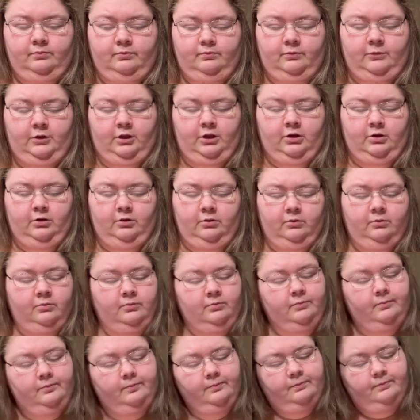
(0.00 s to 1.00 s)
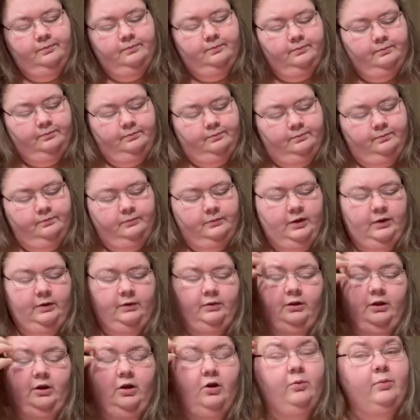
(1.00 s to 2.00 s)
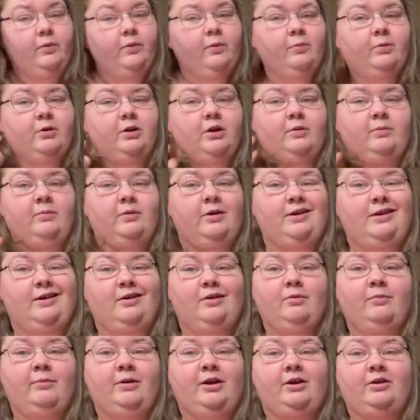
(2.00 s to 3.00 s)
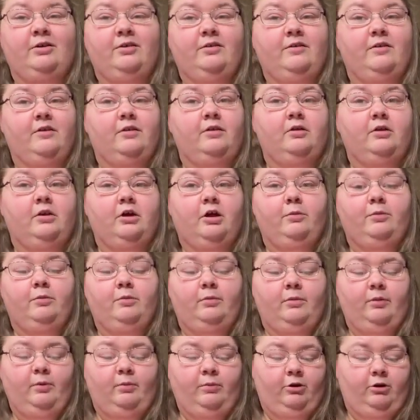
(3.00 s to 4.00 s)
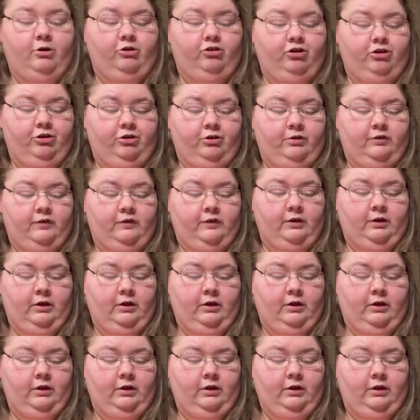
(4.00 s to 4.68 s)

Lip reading: know, I really hope I'm putting my needle minders at the top of my project.